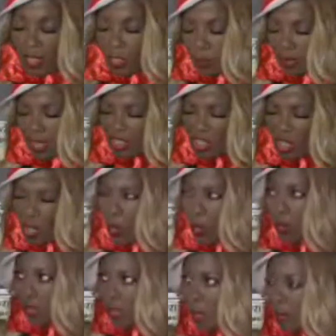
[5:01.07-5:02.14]
You plateau,
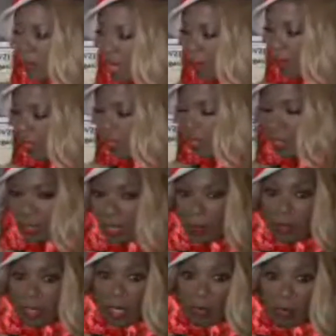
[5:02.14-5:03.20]
come up, and then come
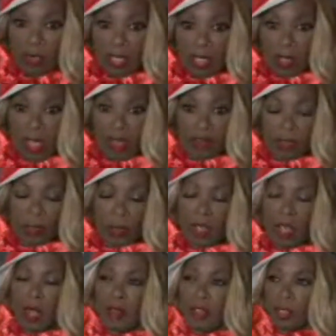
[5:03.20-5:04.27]
down, right? You have your
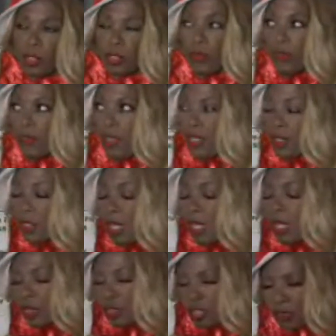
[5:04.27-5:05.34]
resolution phase,
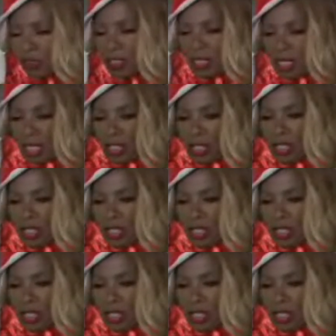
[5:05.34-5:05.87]
the different stages.